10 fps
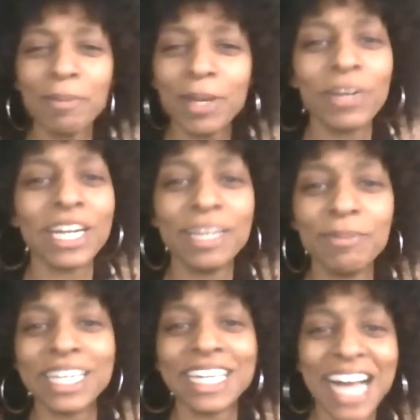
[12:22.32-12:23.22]
might be one of
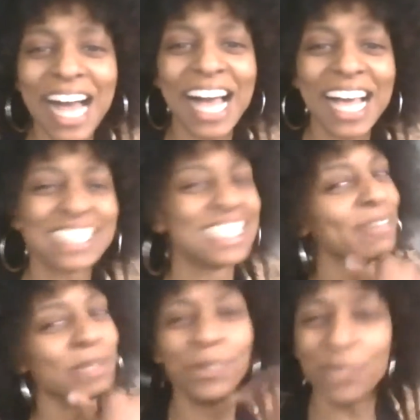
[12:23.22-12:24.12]
them good guys
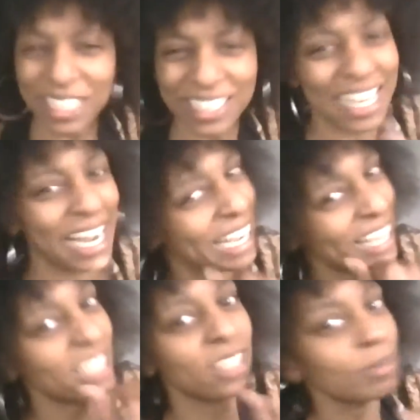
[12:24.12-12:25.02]
that be doing like. like,